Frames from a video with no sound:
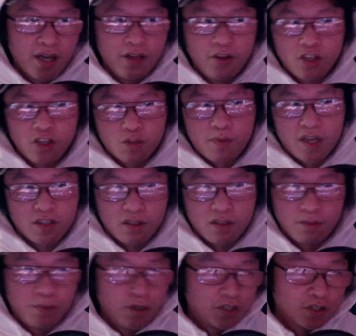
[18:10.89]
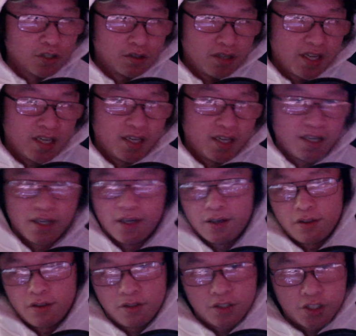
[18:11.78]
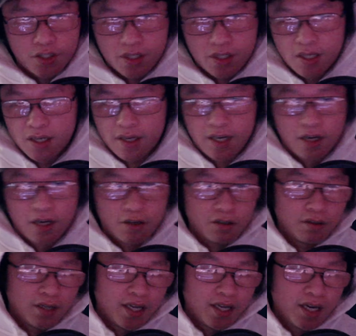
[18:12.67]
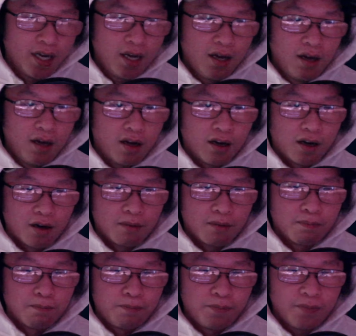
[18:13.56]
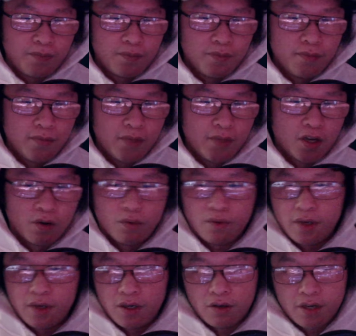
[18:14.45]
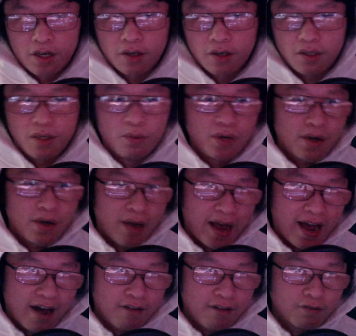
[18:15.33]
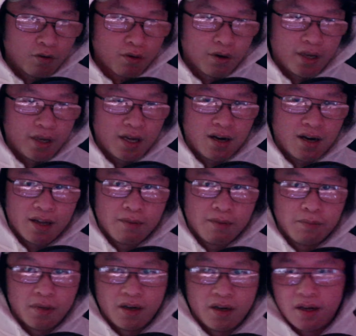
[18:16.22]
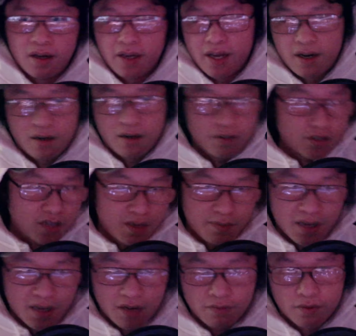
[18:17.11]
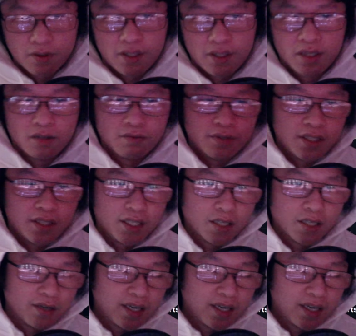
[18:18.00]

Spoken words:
You can just basically put your deed in, and it'll just calculate. It'll calculate what you have already on it. But again, I'll just keep that for the other video.